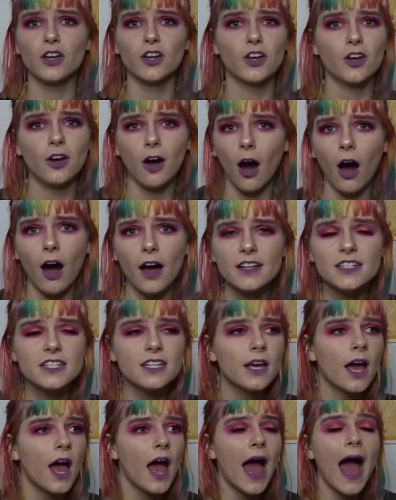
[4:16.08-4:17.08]
God.
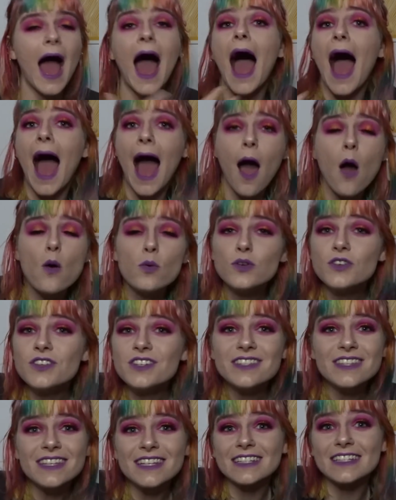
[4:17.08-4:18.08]
How
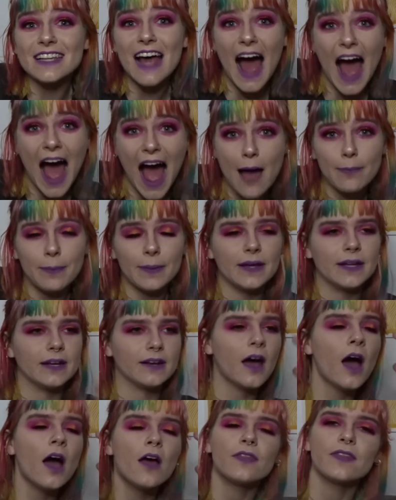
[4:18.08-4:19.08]
did this happen?
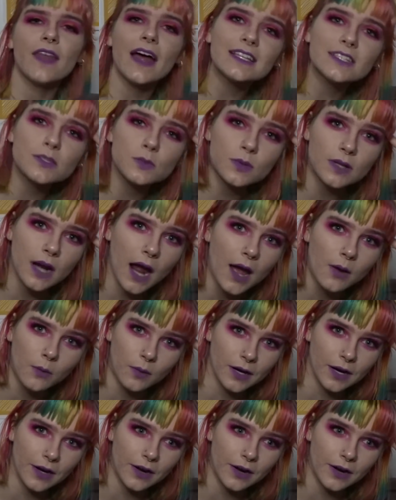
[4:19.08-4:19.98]
That's what I want to